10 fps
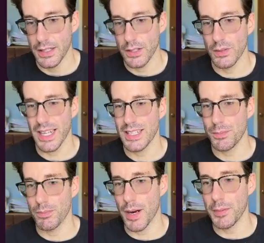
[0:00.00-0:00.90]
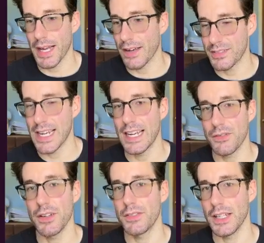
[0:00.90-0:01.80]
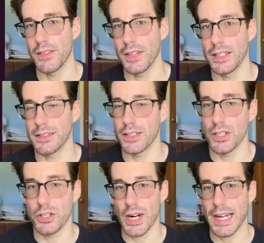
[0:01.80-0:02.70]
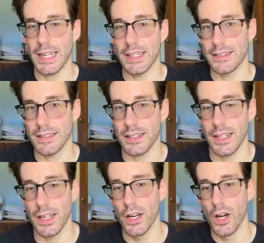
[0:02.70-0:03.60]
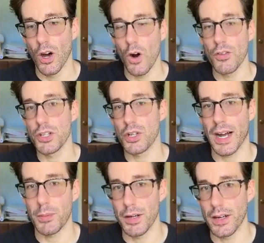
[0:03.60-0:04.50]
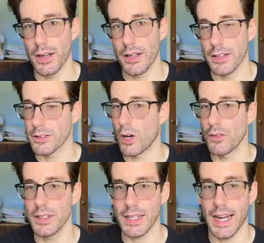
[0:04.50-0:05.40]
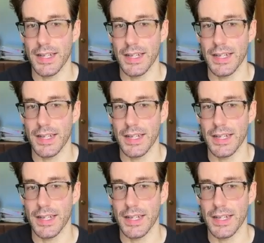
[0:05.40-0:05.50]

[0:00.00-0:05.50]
that you'd likely probably have ten to fifteen of these that you're tracking consistently over the trial period, because all these A I